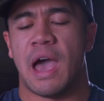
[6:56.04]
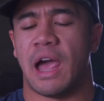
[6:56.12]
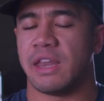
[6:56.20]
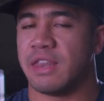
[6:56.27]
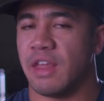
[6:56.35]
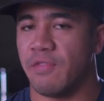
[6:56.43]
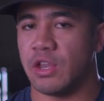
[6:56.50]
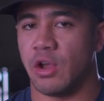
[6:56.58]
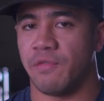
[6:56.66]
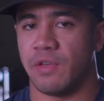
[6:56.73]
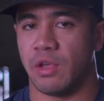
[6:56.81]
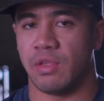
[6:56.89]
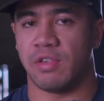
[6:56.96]
I definitely don't
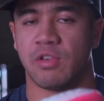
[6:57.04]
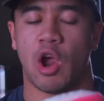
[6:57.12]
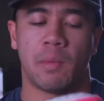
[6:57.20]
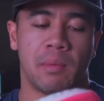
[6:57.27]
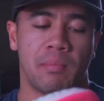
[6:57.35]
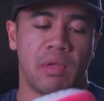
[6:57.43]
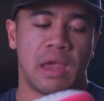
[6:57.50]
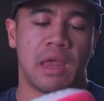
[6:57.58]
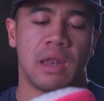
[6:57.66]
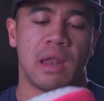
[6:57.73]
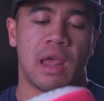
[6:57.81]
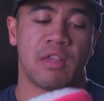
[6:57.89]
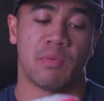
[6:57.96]
feel this carbon
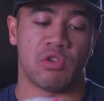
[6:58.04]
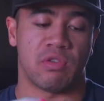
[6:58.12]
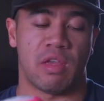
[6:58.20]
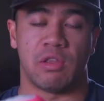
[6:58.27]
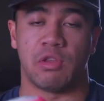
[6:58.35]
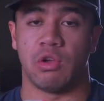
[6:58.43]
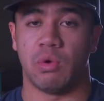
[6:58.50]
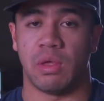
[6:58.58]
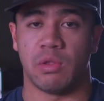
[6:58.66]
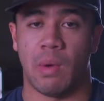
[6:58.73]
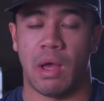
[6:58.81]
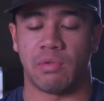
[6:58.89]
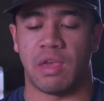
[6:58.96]
plate as much as I do in the
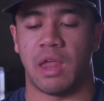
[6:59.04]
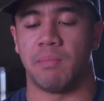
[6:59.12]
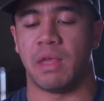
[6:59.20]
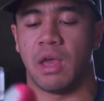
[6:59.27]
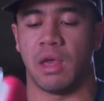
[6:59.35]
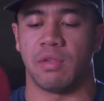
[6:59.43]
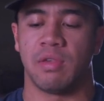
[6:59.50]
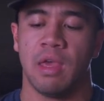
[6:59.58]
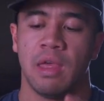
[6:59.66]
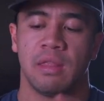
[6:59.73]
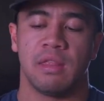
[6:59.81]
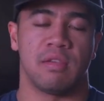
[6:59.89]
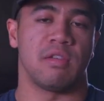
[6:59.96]
WoW 10 because
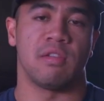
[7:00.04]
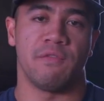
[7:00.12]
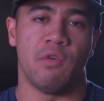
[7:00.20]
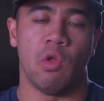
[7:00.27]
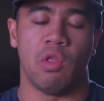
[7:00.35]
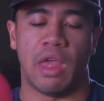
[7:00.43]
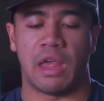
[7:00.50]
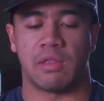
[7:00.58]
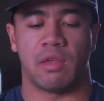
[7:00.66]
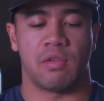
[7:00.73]
this isn't full length.